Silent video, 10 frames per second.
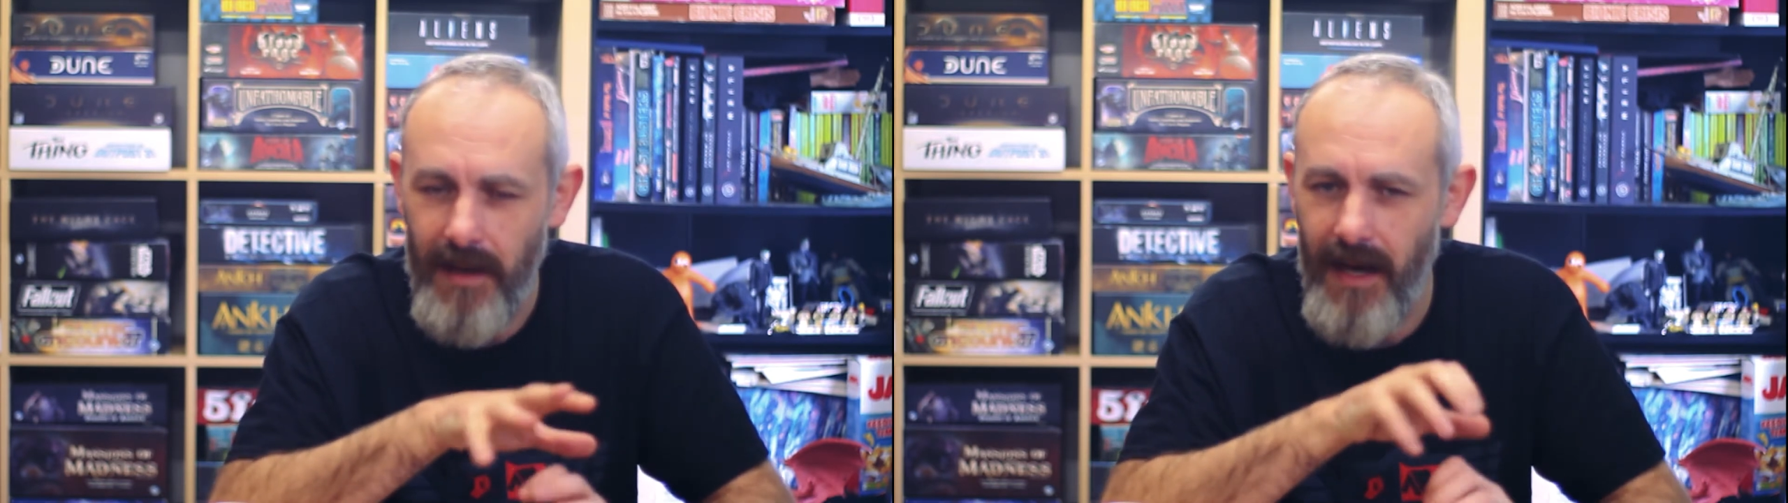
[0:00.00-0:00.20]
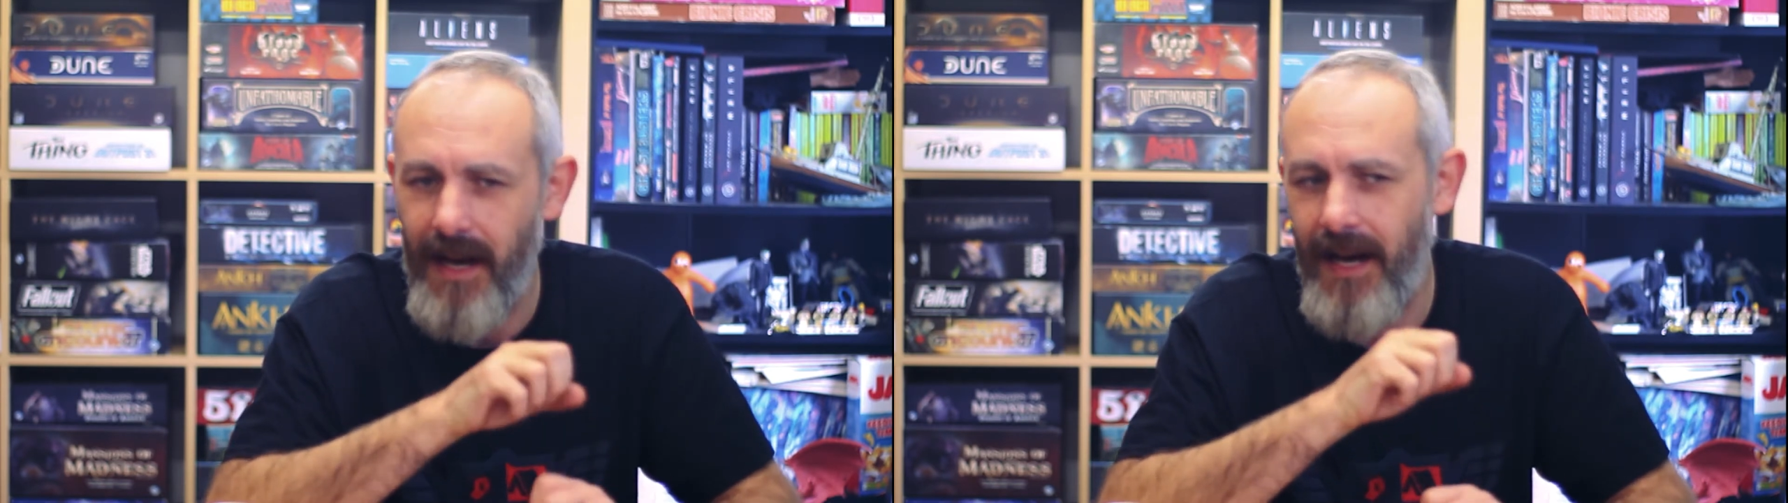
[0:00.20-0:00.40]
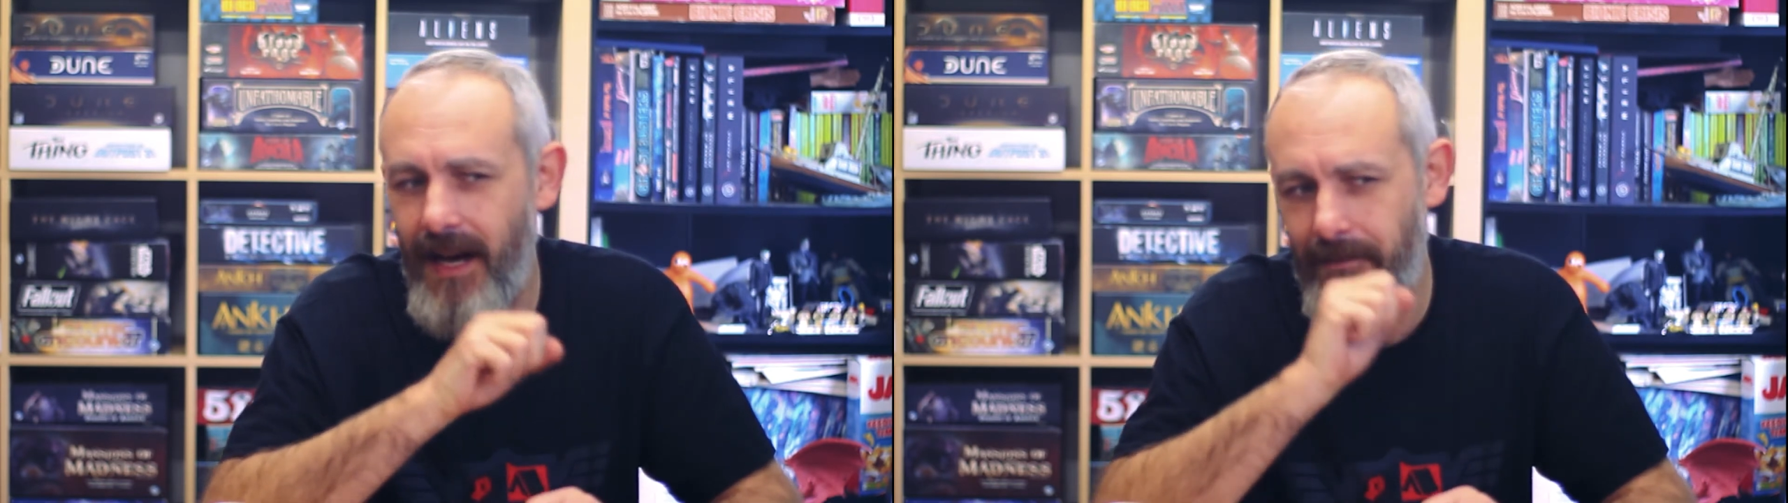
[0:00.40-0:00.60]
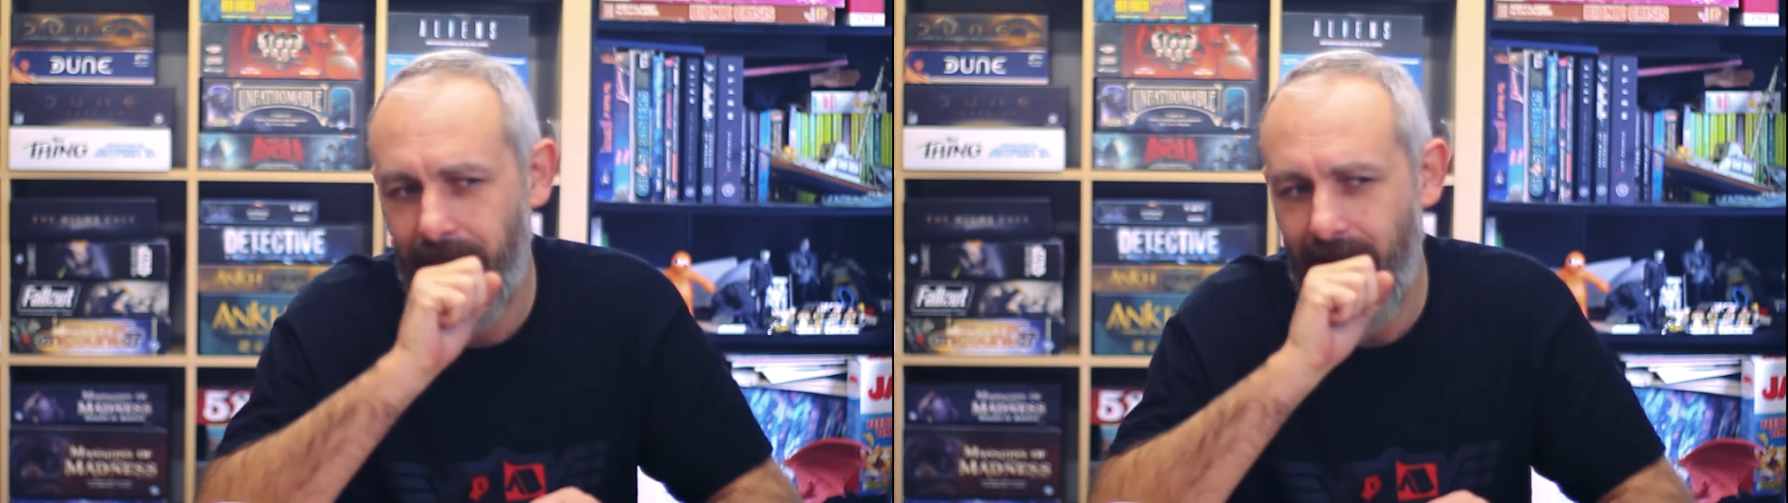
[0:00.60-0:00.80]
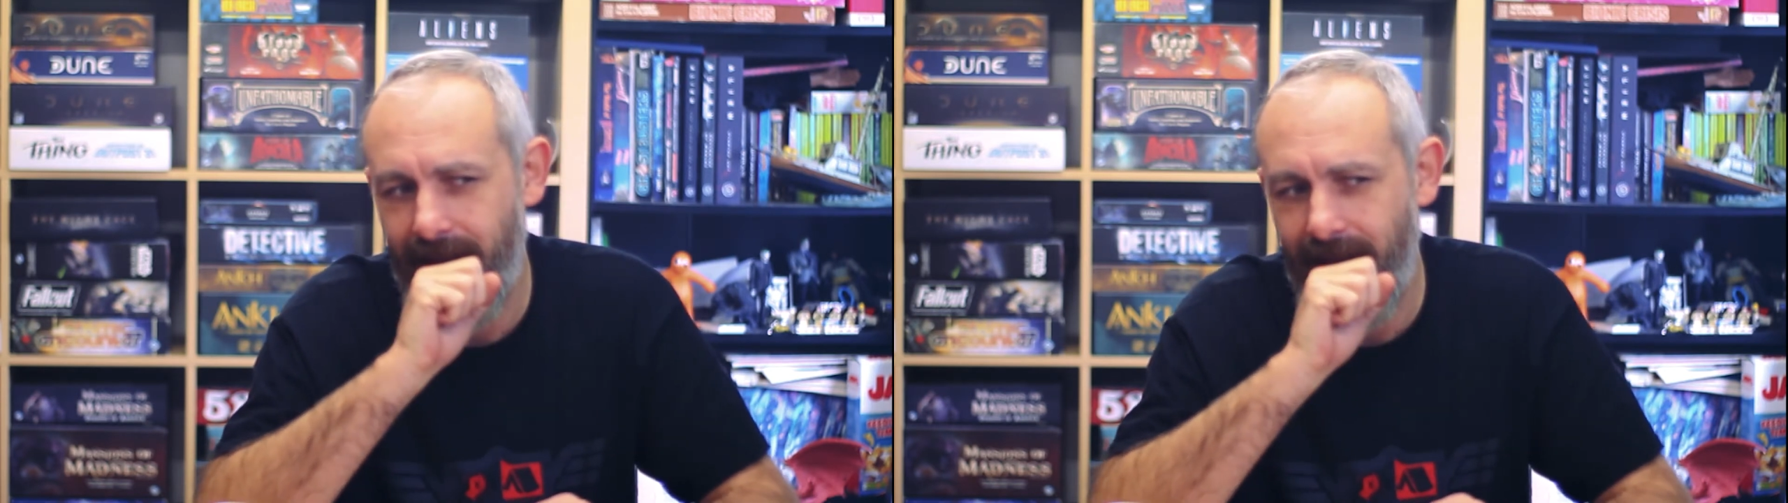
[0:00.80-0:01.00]

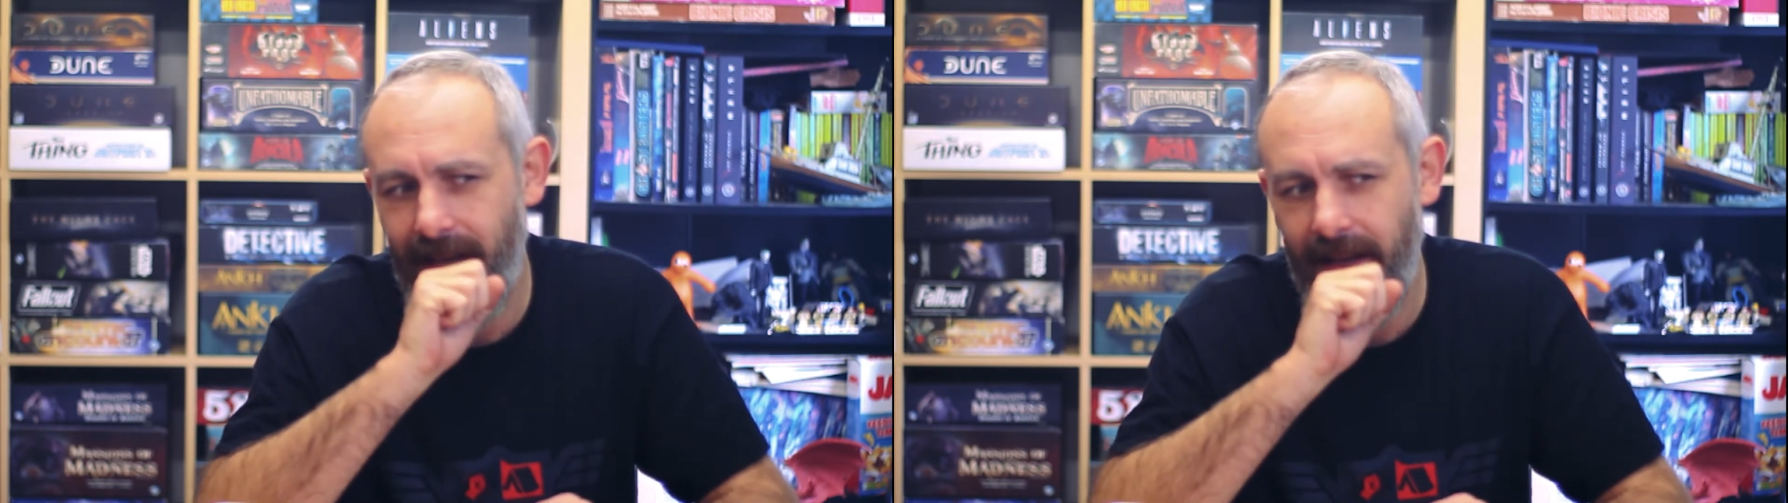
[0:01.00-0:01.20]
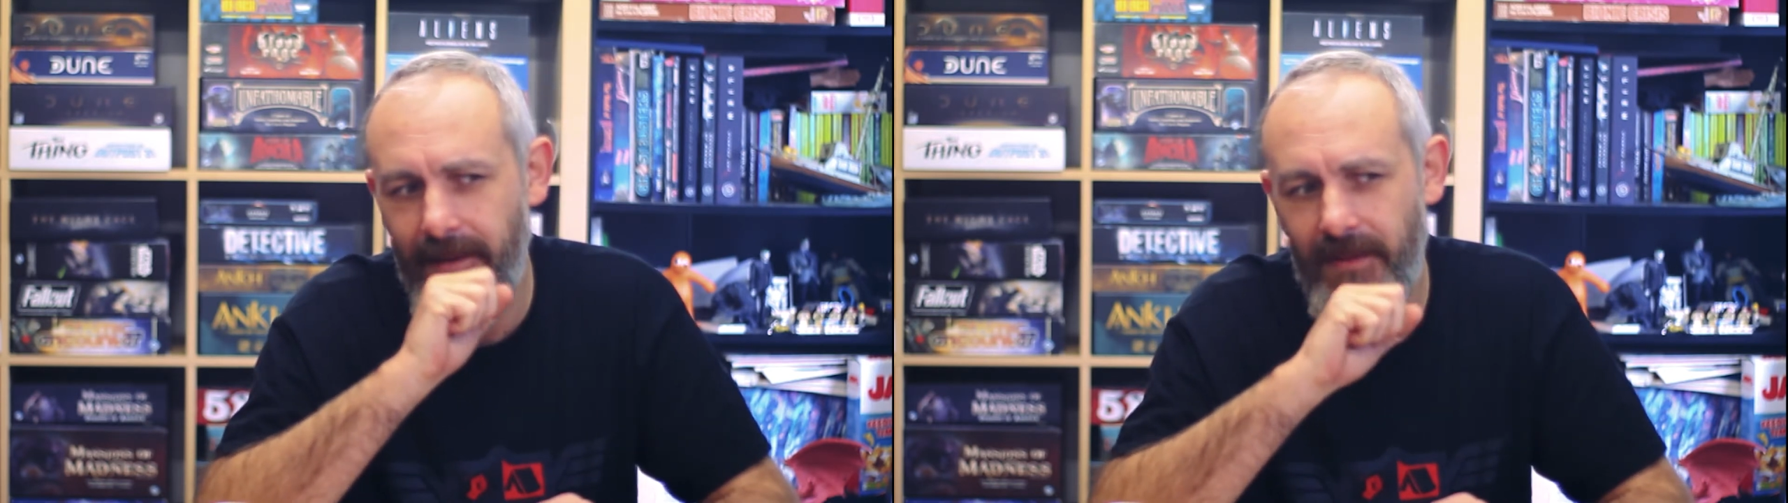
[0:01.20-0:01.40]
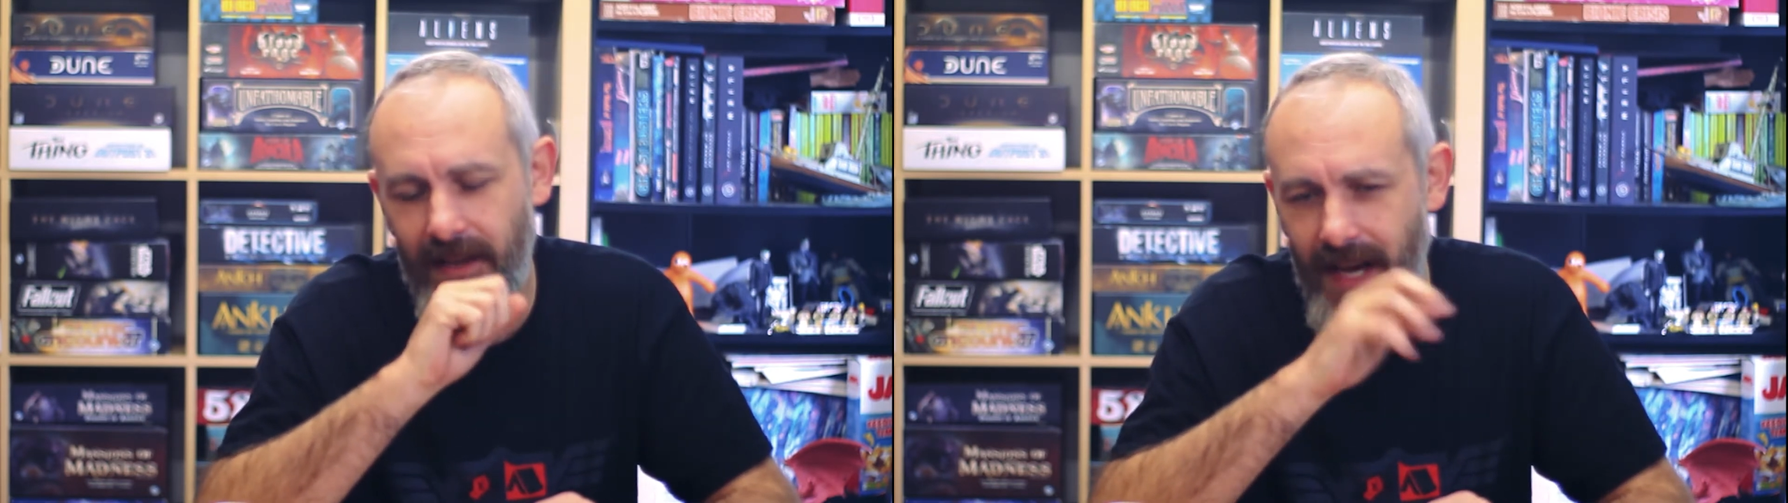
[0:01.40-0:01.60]
And I like with the